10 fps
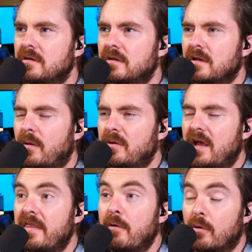coming
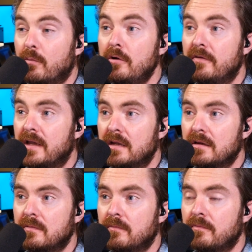down, and they were moving,
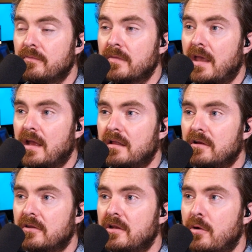and
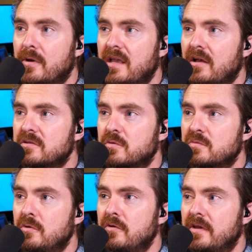clearly nobody else
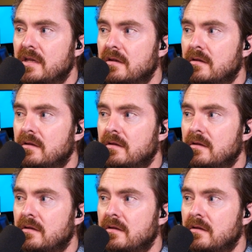was moving.